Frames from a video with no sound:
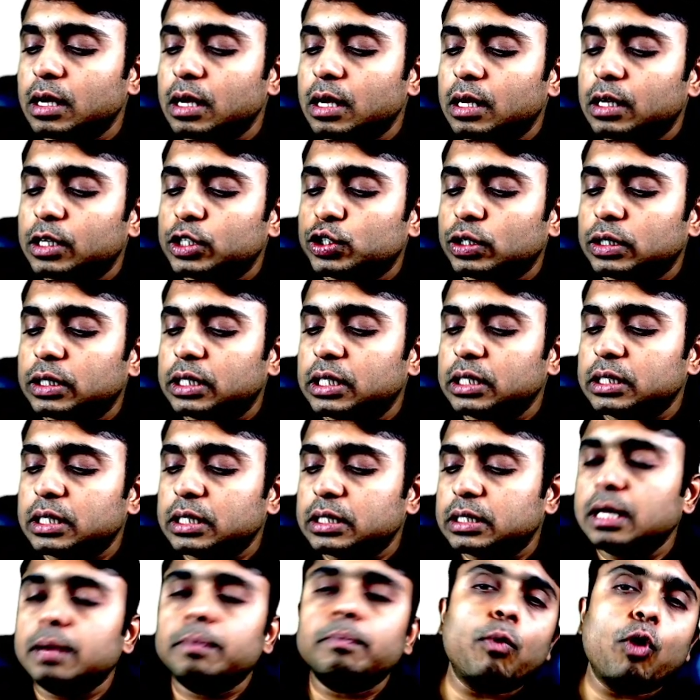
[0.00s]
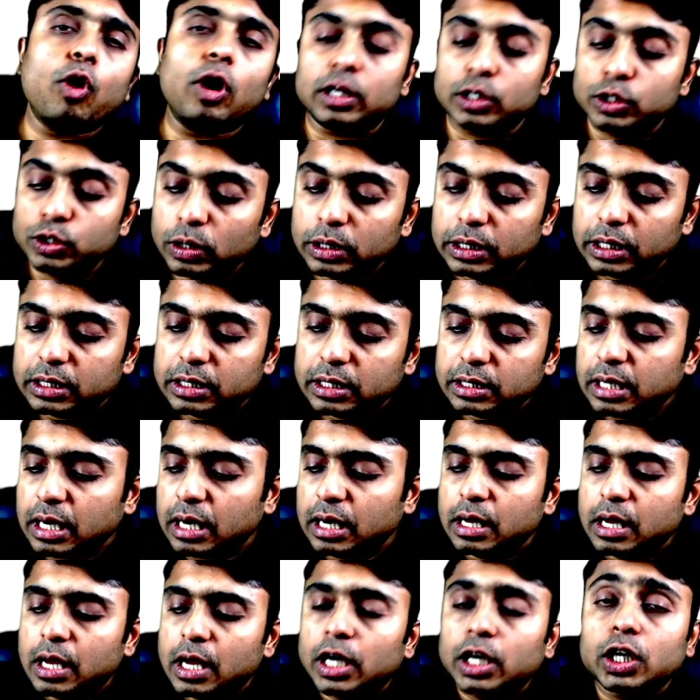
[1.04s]
So this is the ball. So this is the
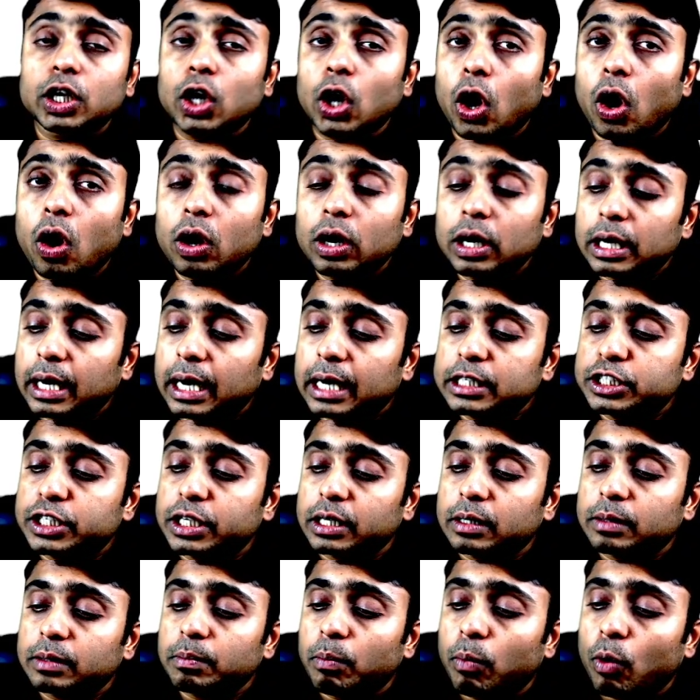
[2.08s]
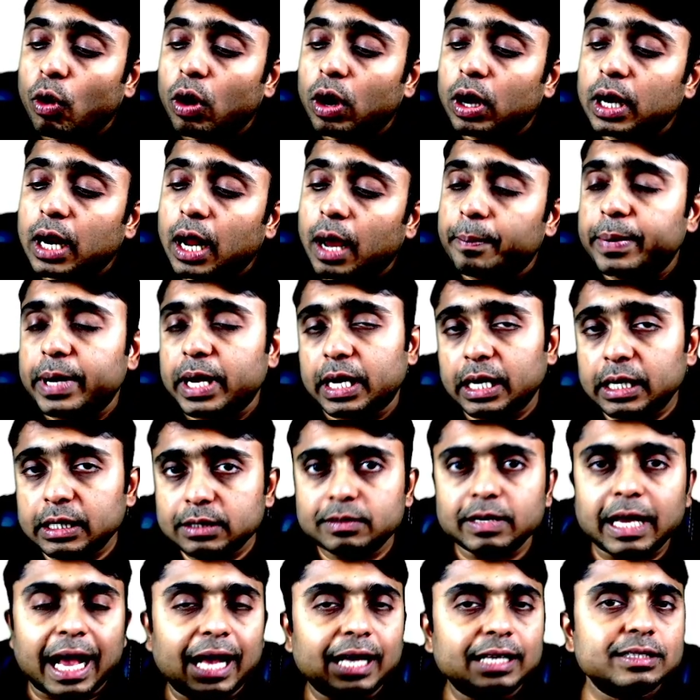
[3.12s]
claw clutching ball appearance
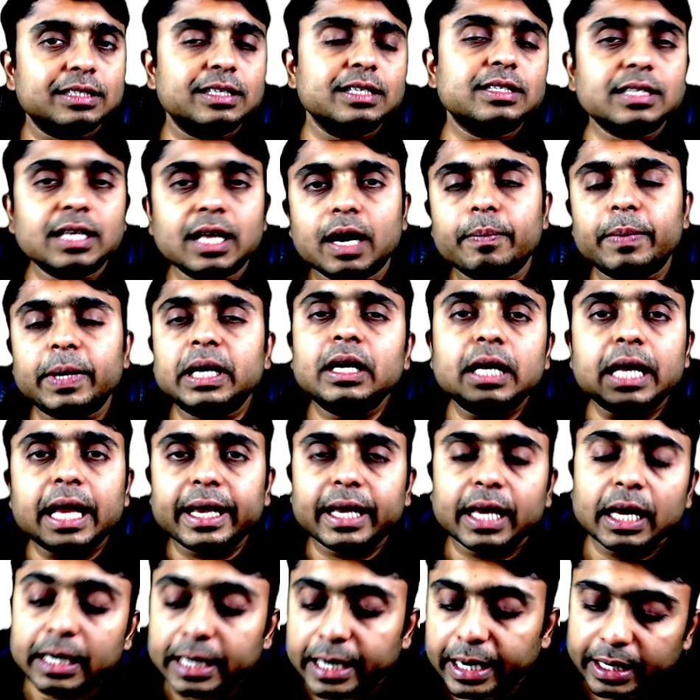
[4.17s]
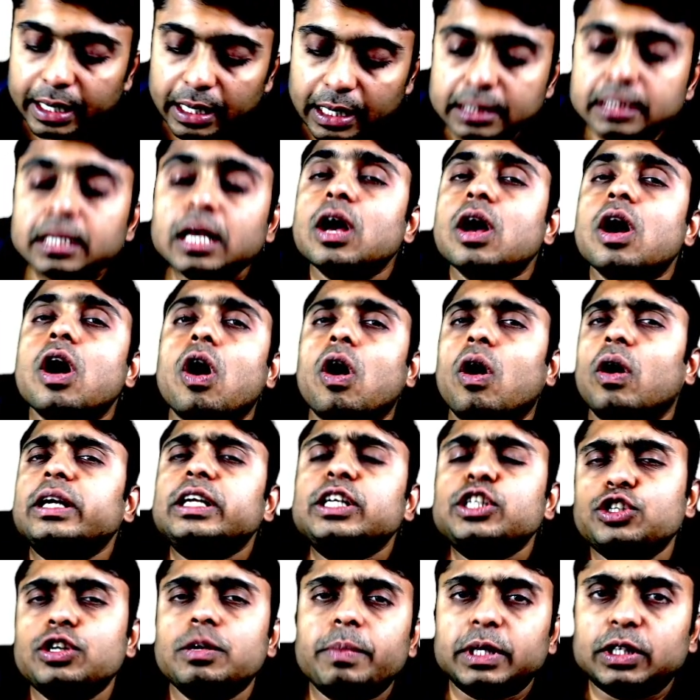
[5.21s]
as described in lichen nitidus on
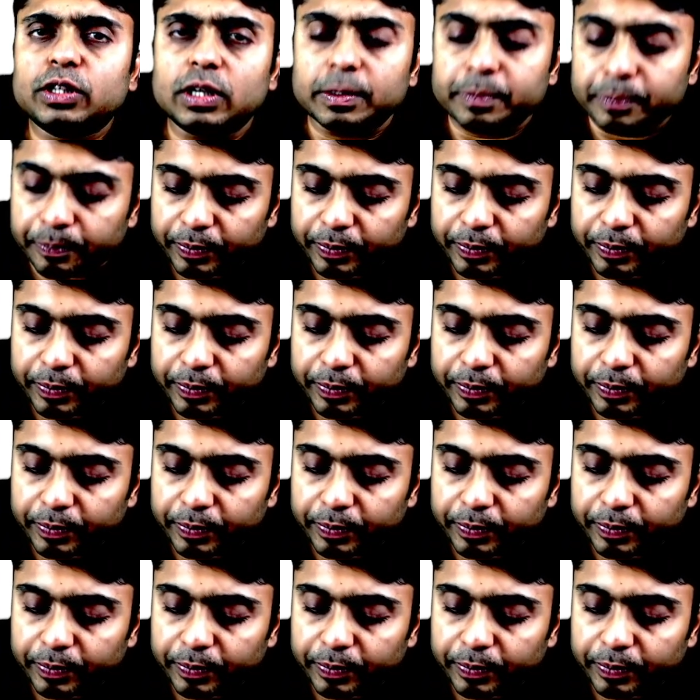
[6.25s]
histopathology.